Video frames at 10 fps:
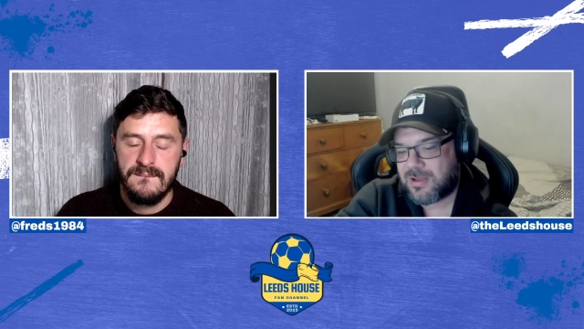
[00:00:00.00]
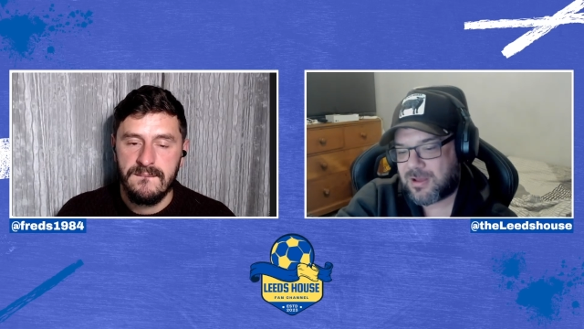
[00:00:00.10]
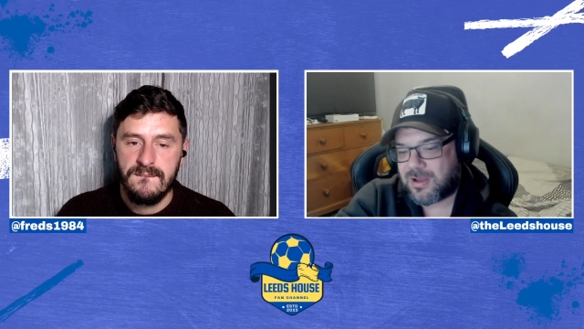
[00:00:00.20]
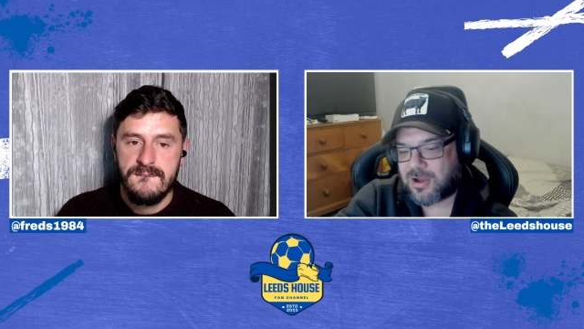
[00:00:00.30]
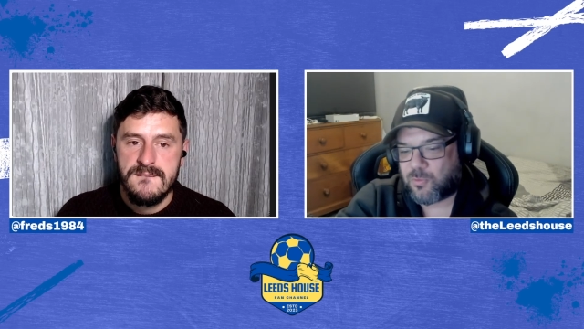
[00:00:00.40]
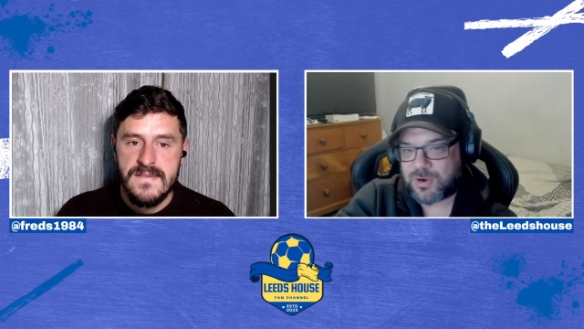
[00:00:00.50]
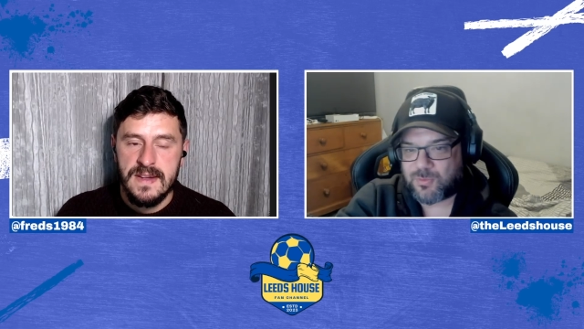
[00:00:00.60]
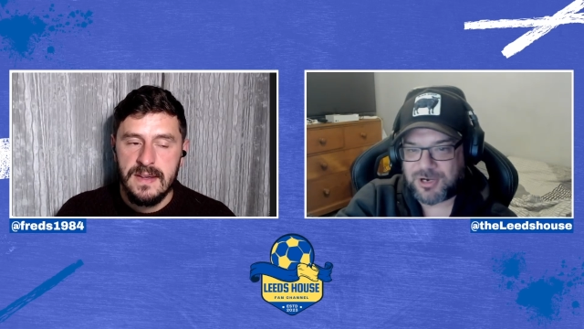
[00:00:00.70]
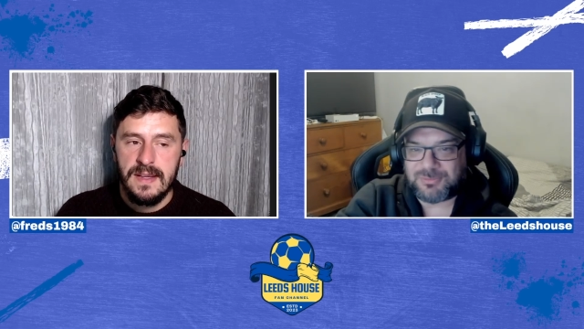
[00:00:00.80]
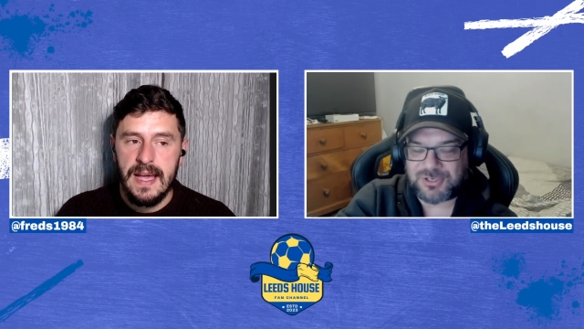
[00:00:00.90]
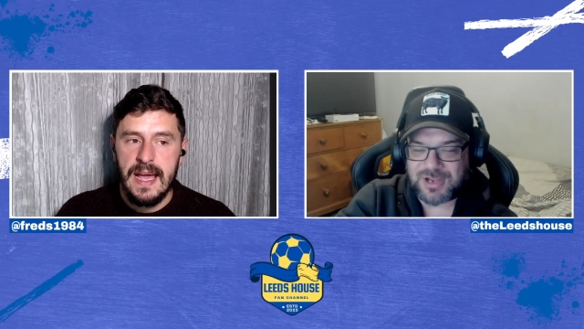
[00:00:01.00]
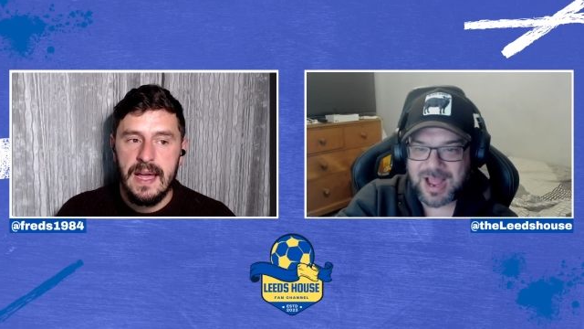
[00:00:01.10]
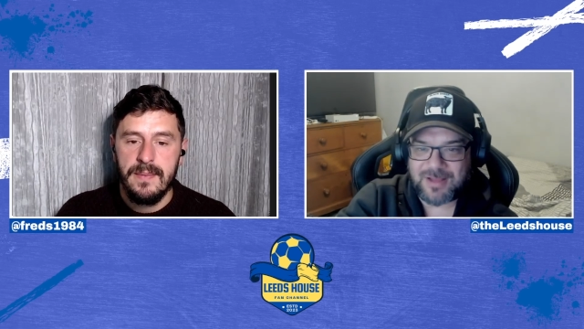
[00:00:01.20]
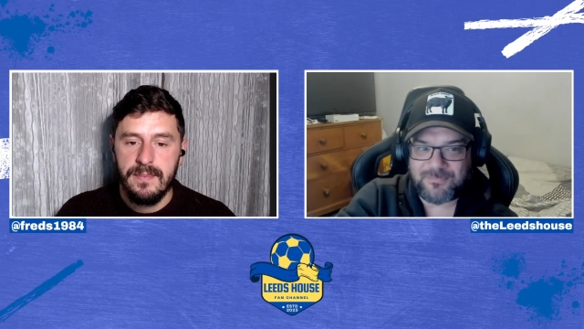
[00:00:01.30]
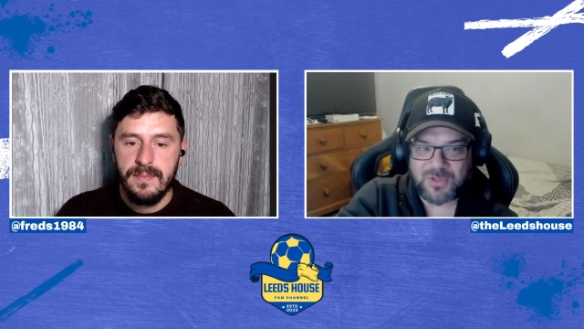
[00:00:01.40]
Speaker 1: Uh, I wouldn't want him. To, yeah,
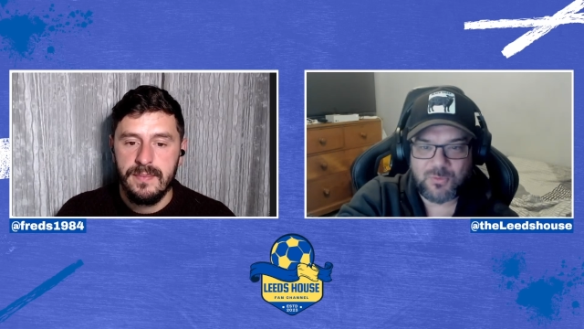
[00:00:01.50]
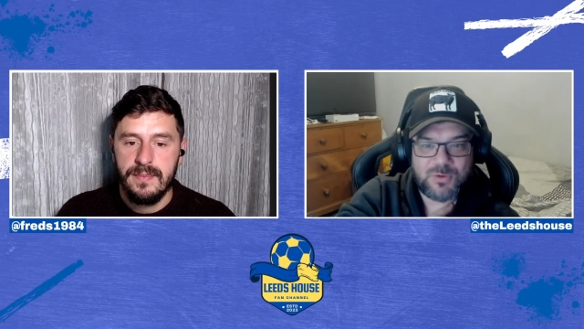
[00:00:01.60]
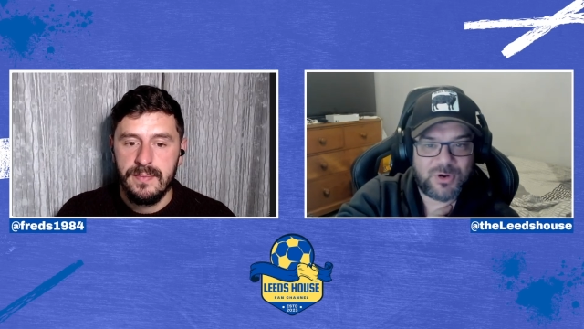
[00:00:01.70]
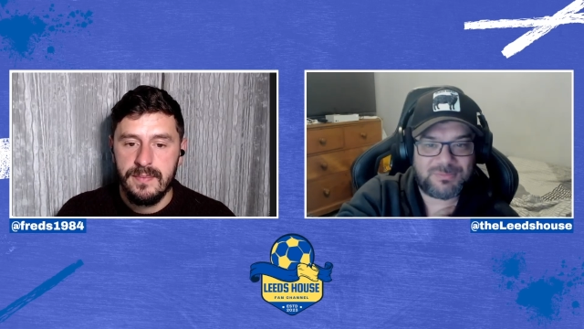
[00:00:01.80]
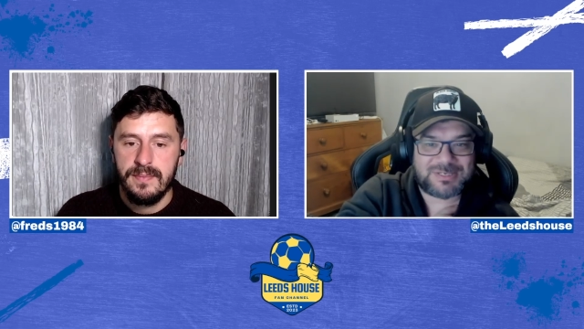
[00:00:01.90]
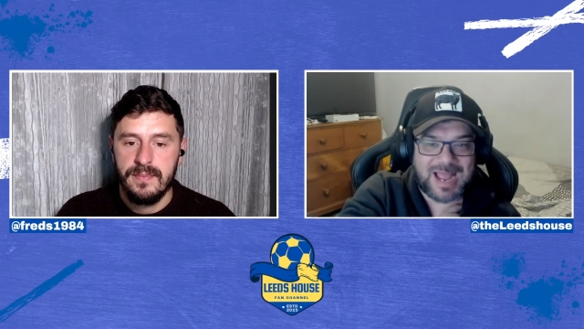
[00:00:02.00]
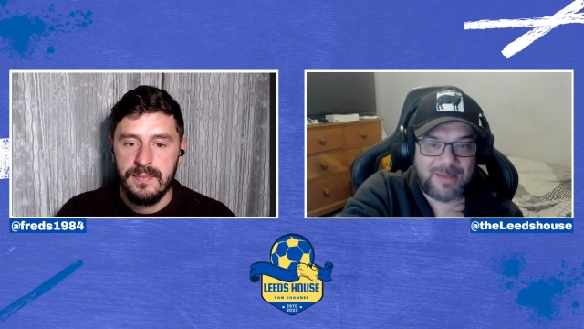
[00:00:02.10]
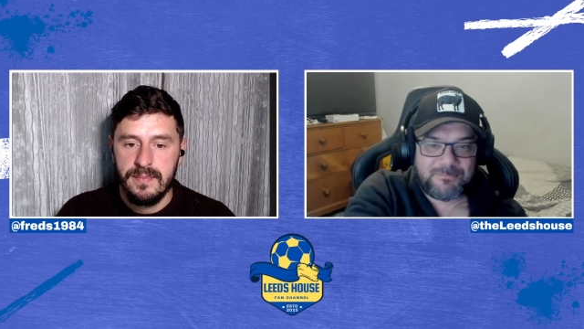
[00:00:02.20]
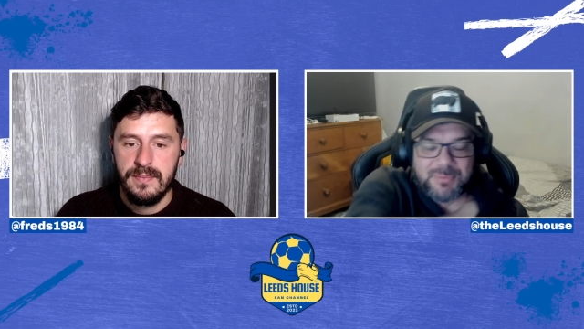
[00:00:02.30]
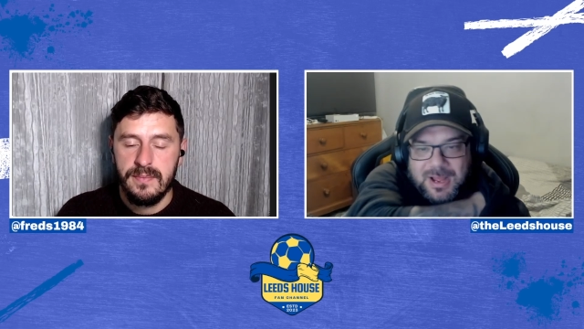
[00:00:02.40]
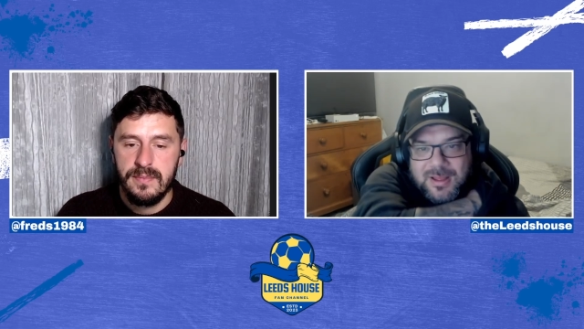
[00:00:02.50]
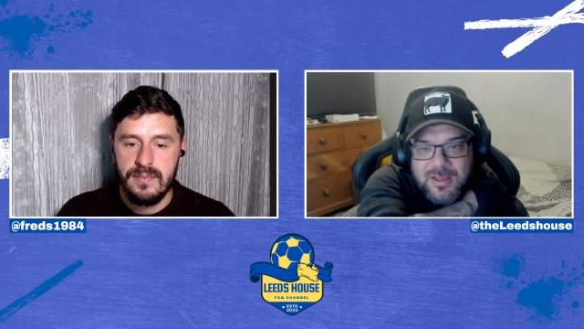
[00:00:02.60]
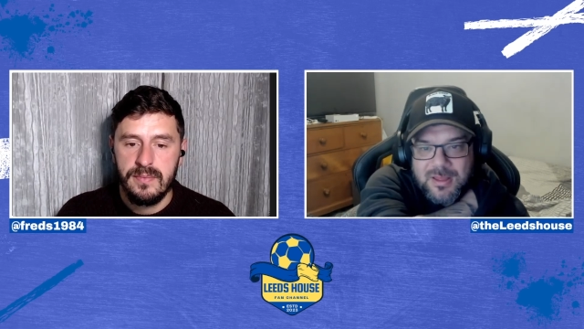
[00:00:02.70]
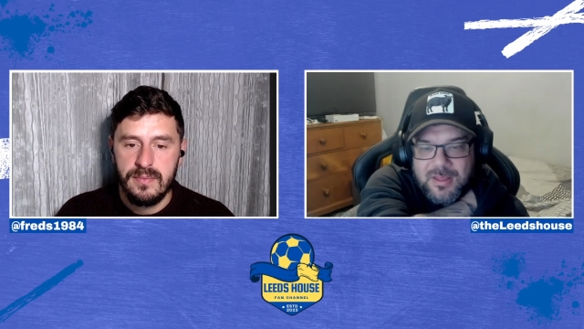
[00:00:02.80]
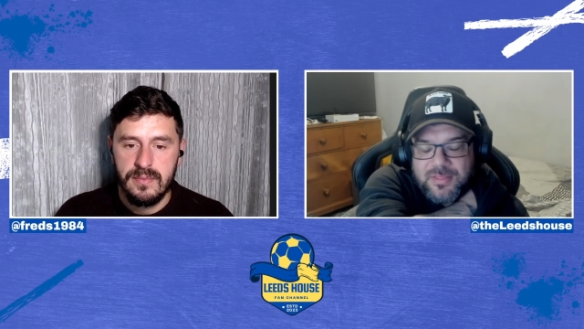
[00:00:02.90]
I wouldn't want him to hamper
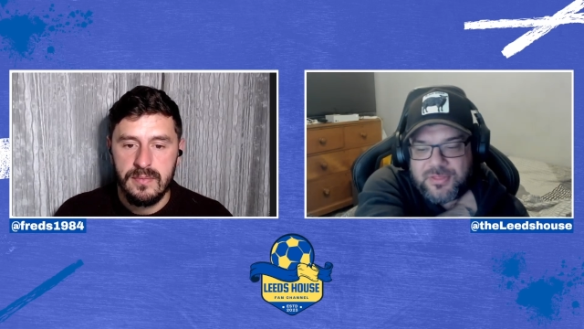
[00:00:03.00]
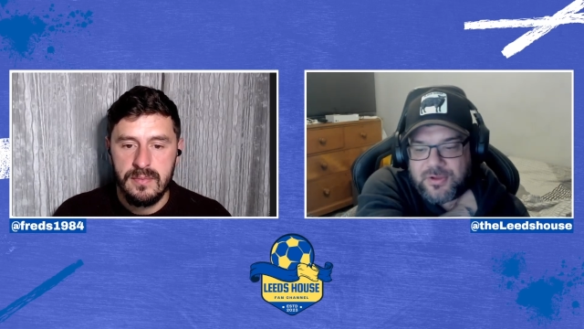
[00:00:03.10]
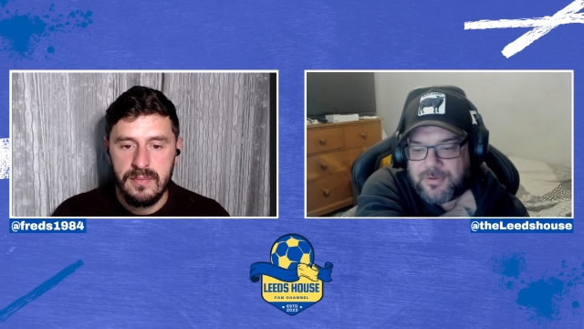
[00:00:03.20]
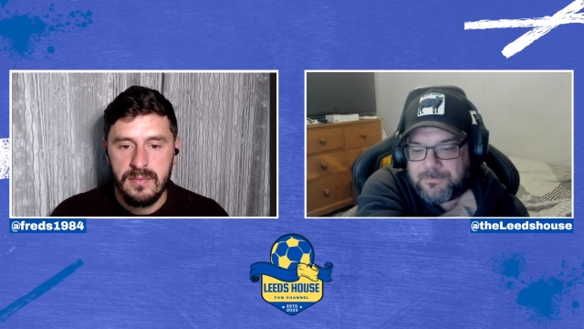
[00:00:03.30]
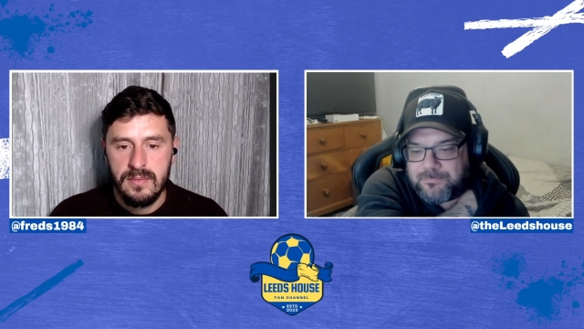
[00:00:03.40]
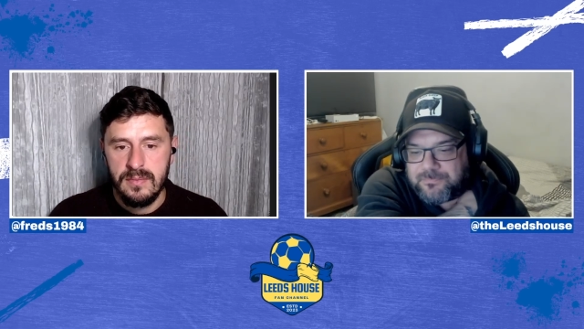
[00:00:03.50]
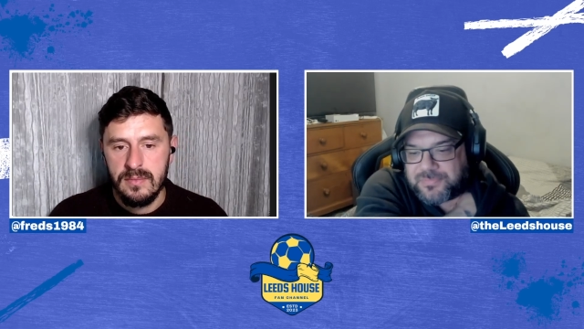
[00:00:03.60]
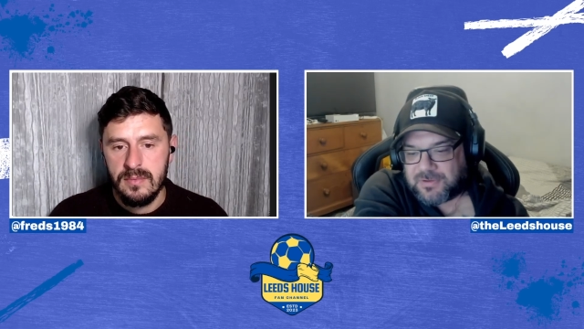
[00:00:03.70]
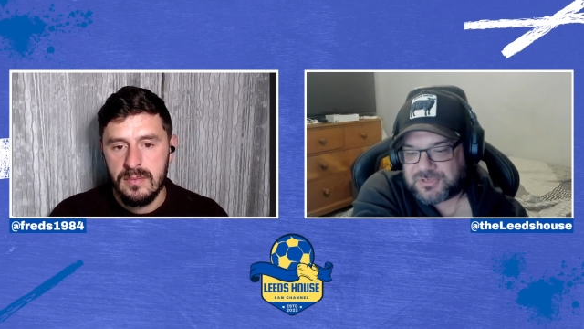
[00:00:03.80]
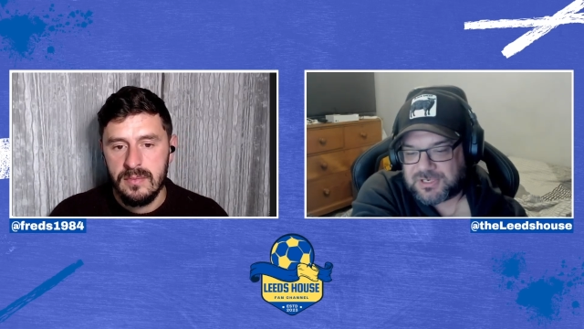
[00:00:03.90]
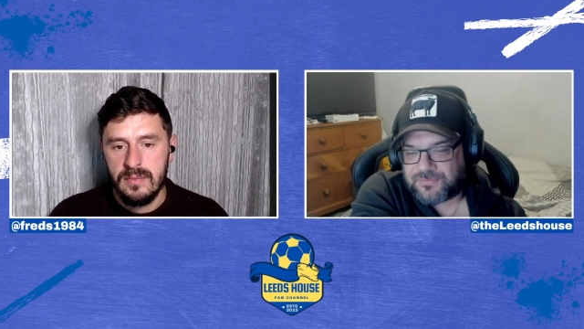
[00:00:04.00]
the obviously the